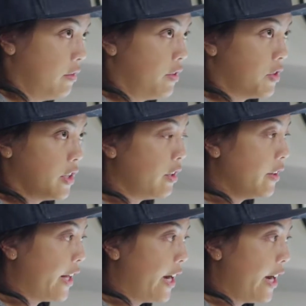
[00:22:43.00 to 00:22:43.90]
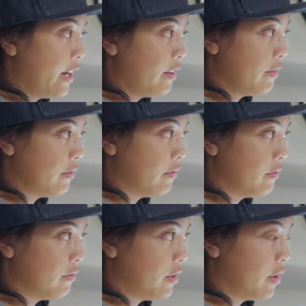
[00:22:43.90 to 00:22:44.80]
the skill that I,
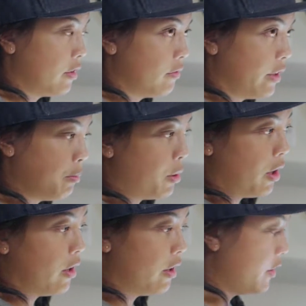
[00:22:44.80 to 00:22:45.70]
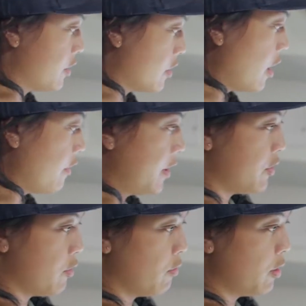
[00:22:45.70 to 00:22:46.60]
impart on this coffee
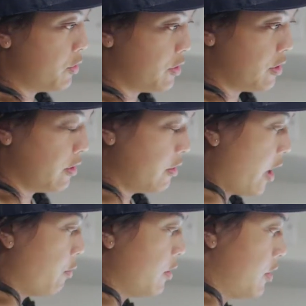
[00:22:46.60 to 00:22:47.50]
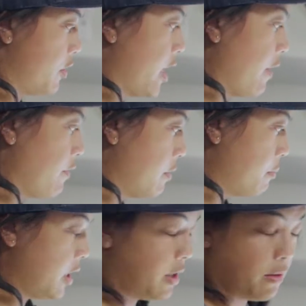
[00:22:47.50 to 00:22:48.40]
as a roaster, I would just have to
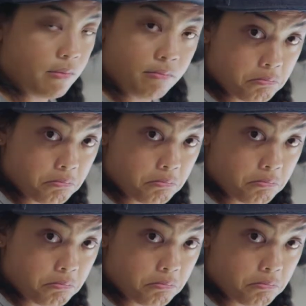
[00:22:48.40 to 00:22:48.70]
be